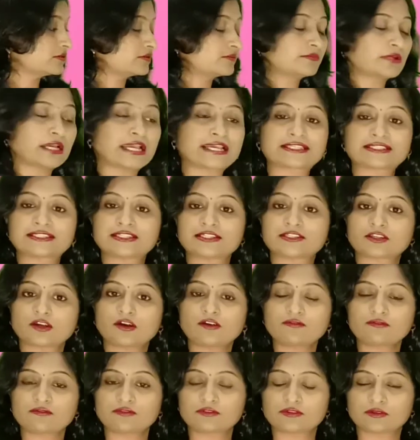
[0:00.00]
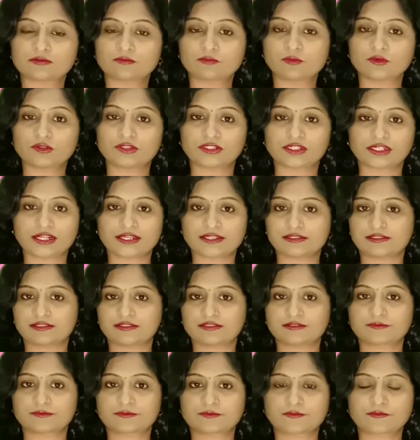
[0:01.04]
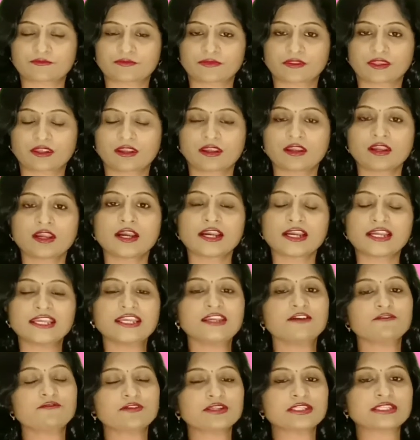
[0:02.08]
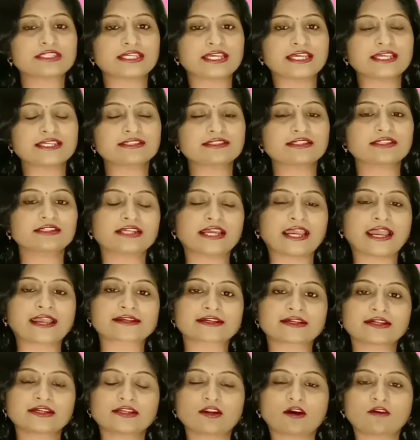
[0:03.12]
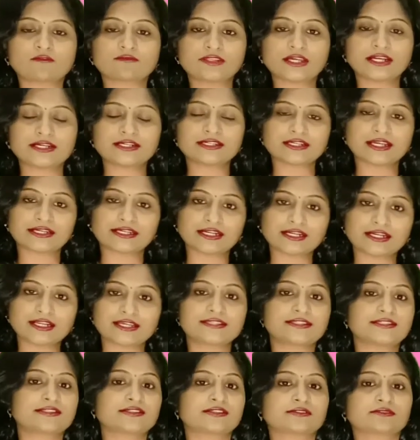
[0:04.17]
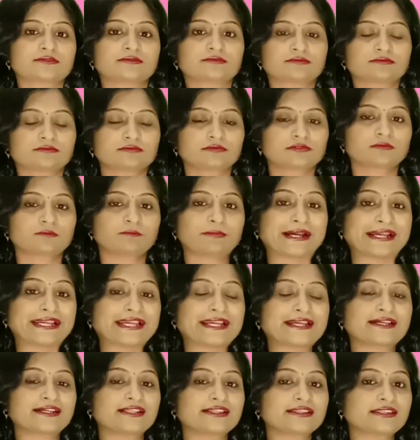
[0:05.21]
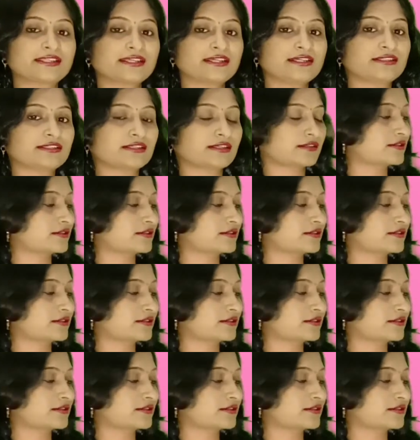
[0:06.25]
axis of polarizer. If we change the angle of that analyzer by angle theta,